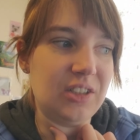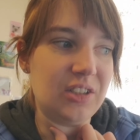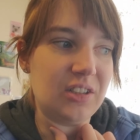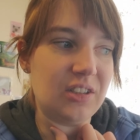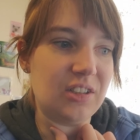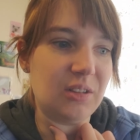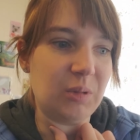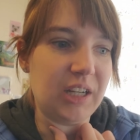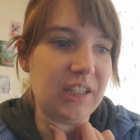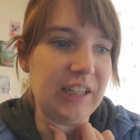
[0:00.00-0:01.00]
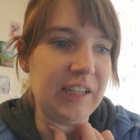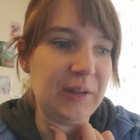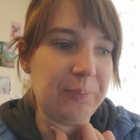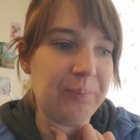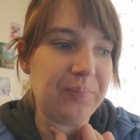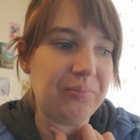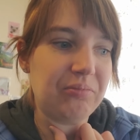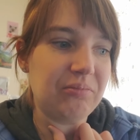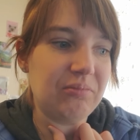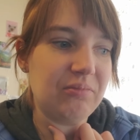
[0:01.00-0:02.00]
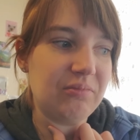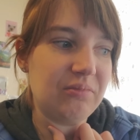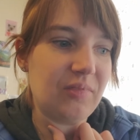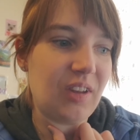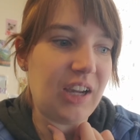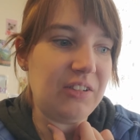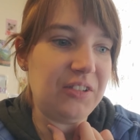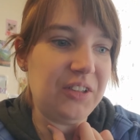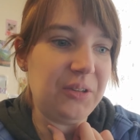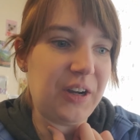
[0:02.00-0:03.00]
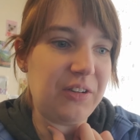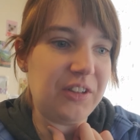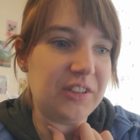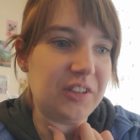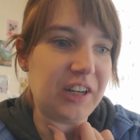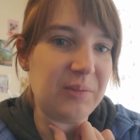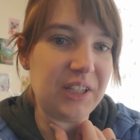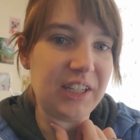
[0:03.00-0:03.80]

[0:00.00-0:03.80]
just some kind of, I don't know how to describe it,